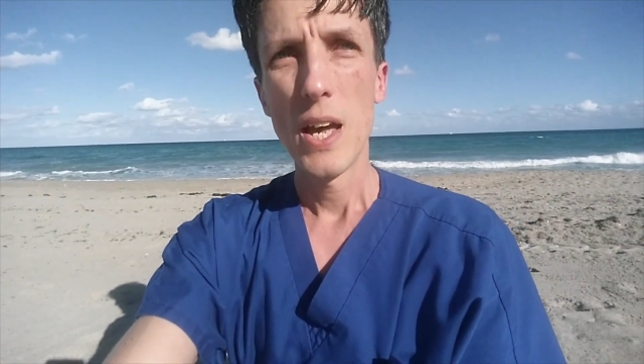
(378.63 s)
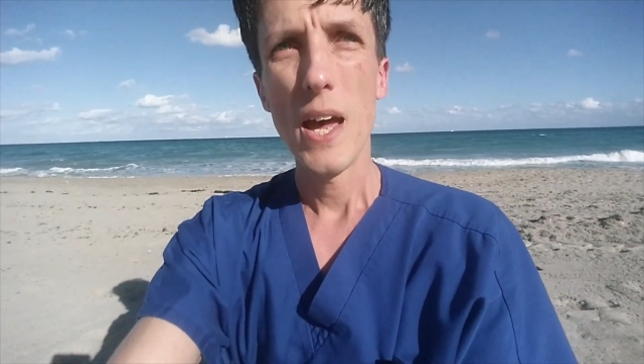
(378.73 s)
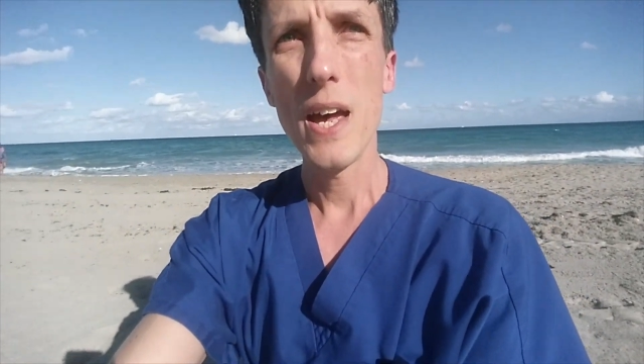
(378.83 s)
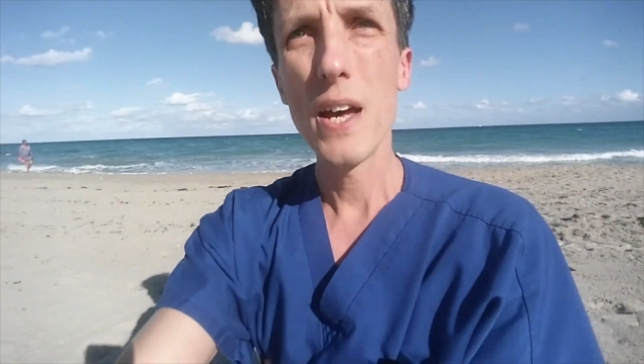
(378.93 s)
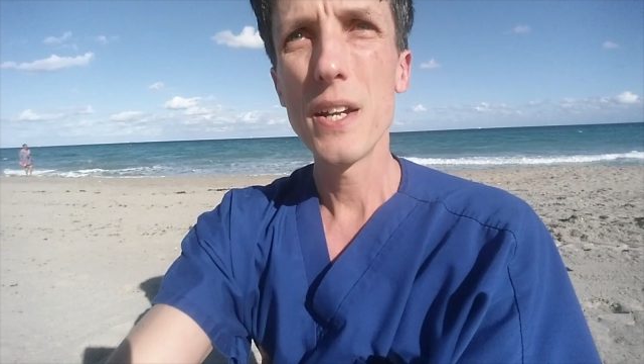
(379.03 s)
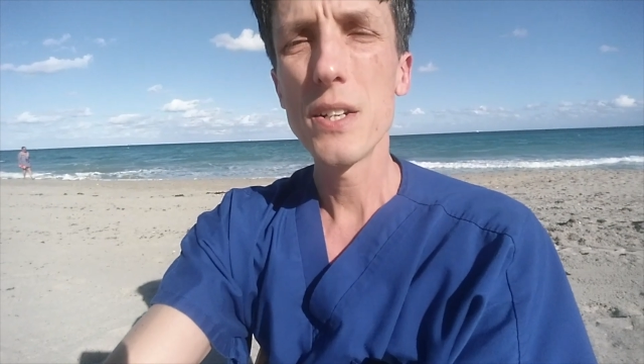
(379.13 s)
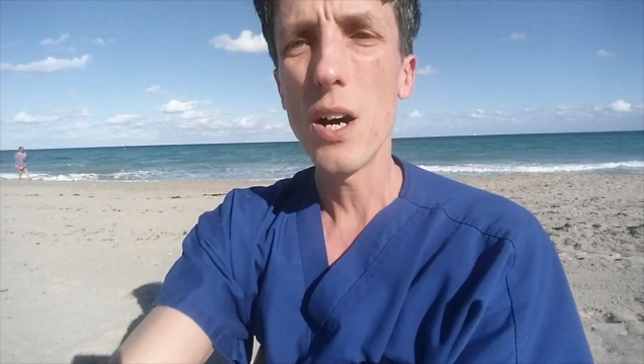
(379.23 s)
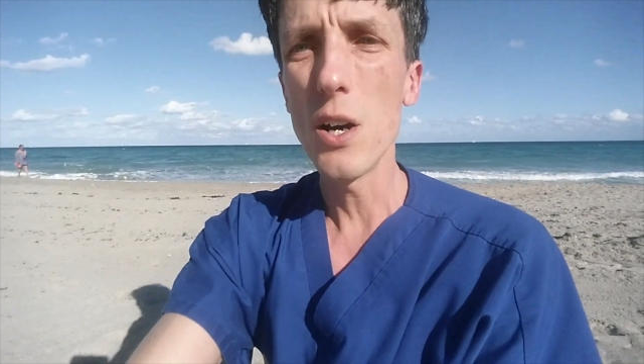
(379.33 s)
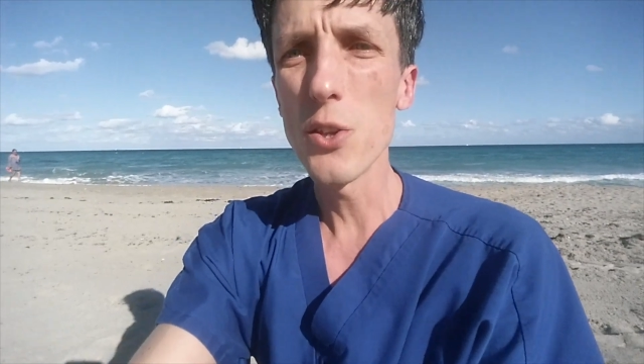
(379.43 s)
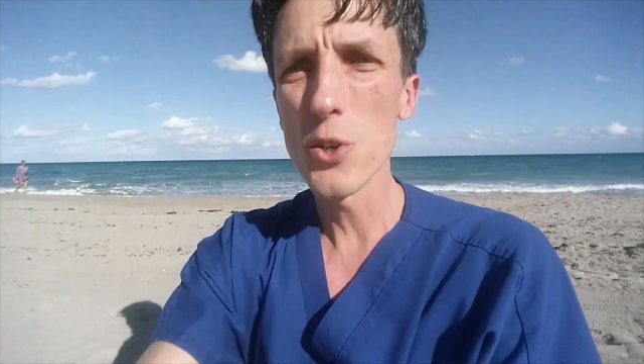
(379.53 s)
and
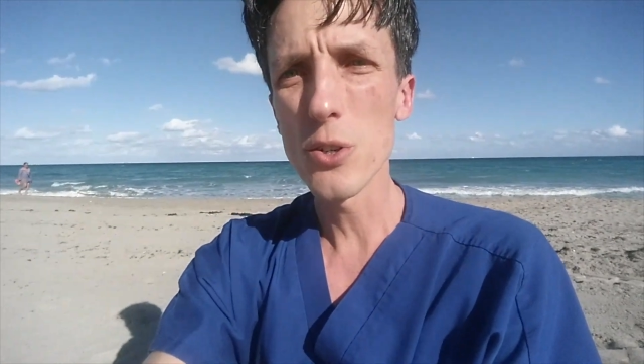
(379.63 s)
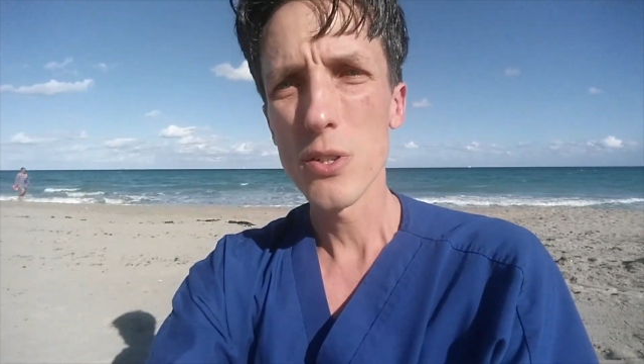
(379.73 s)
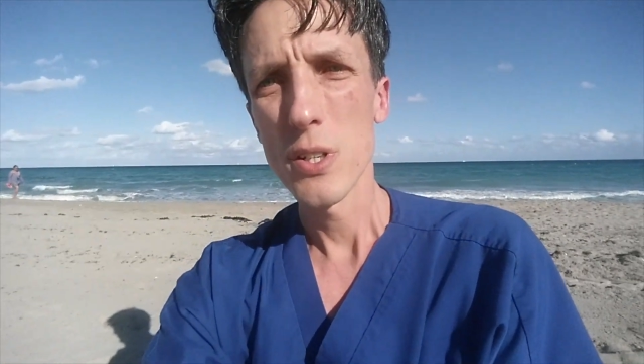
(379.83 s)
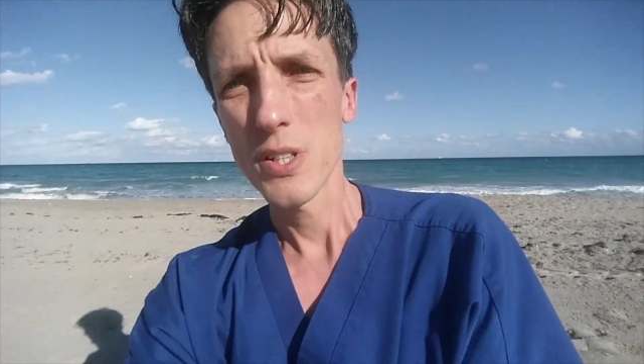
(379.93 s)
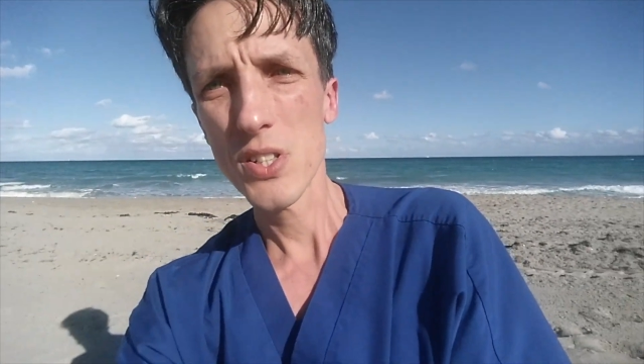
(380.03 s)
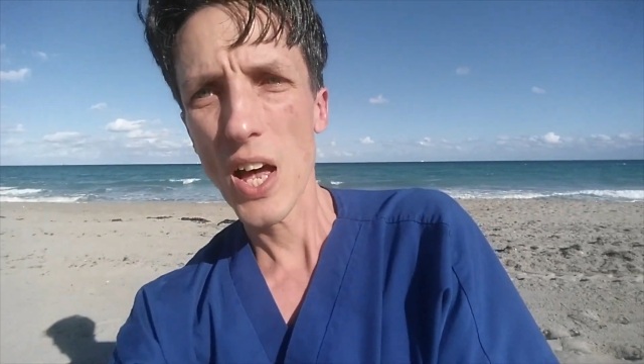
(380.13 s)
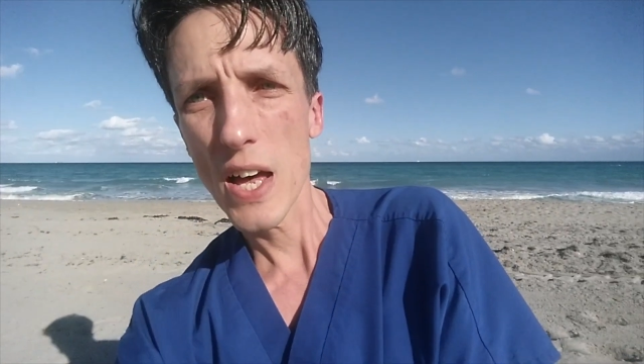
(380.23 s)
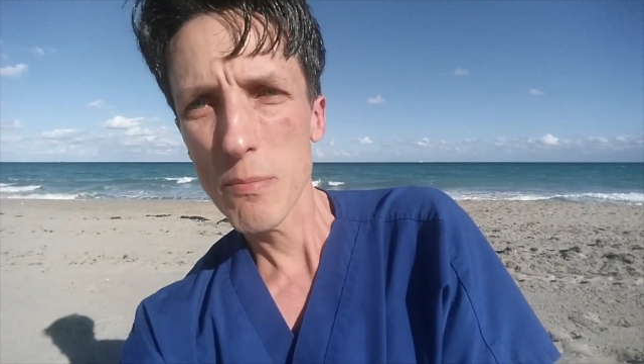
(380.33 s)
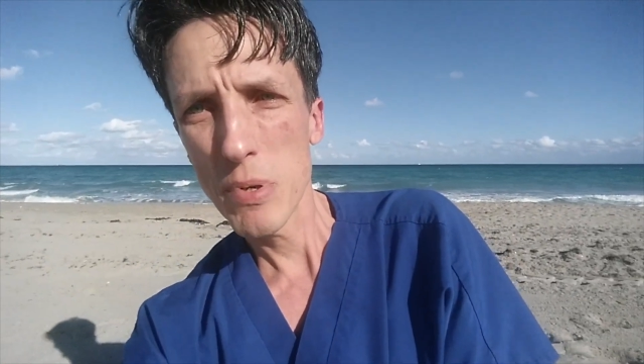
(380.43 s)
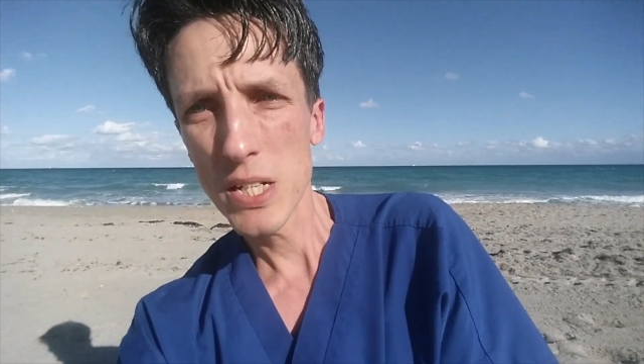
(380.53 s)
other
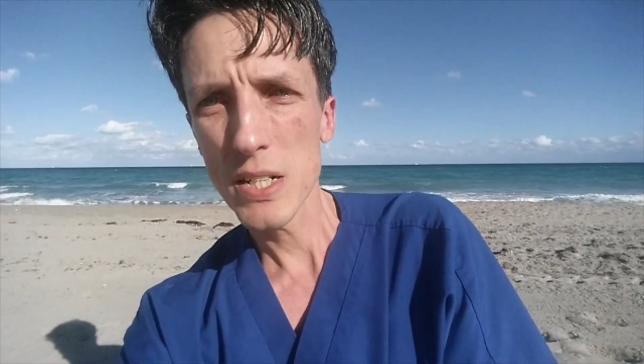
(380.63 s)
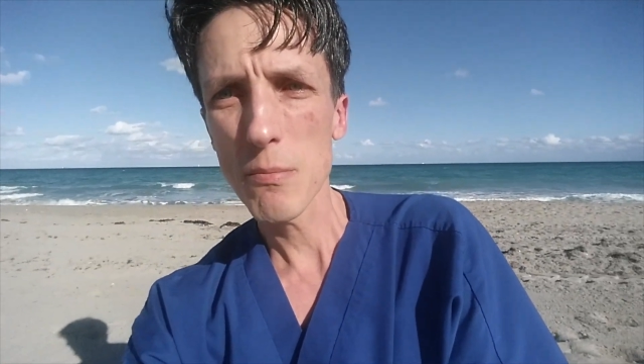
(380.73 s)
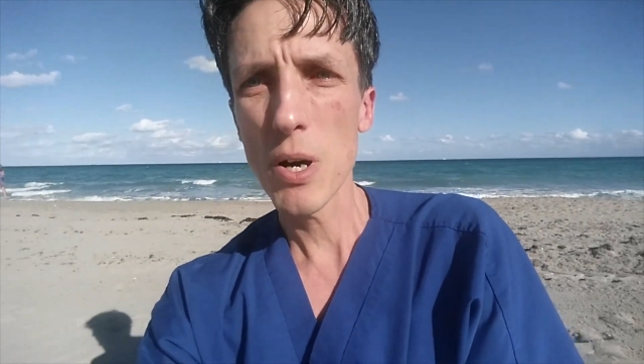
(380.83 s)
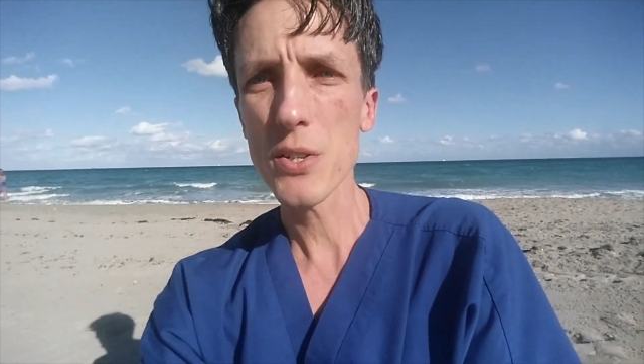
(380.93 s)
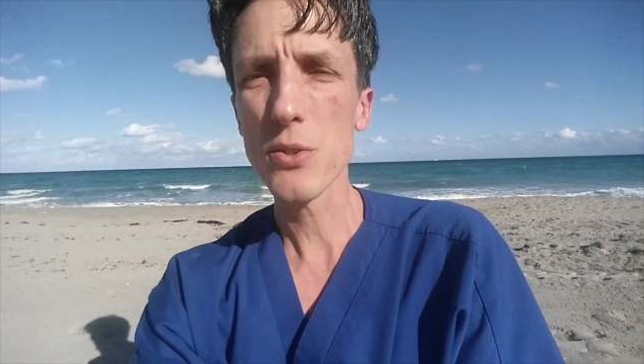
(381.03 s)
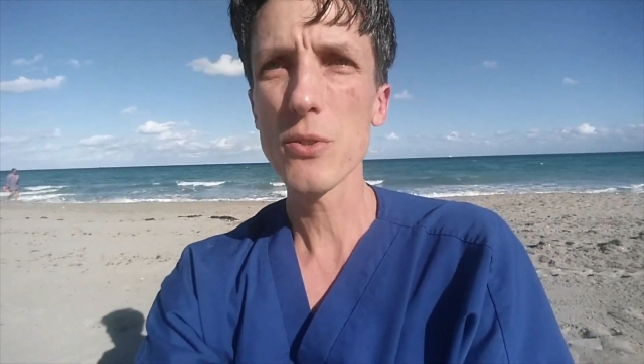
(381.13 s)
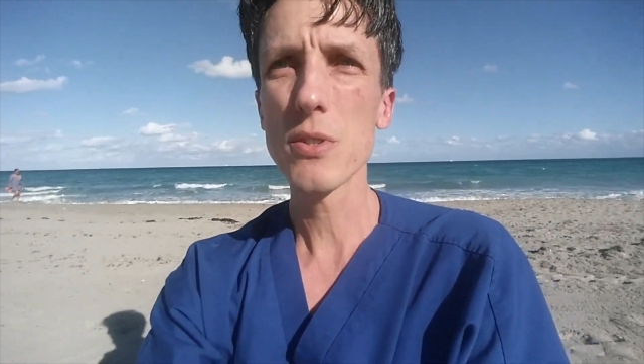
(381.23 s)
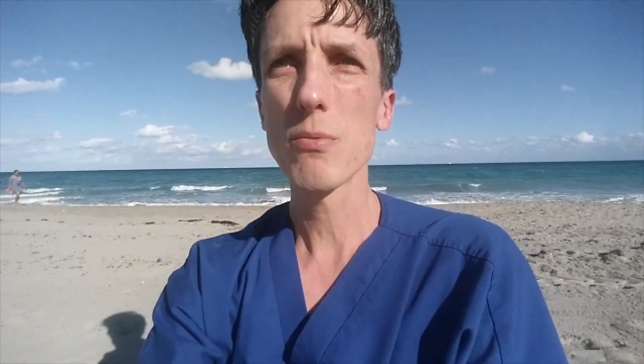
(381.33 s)
side bending muscles,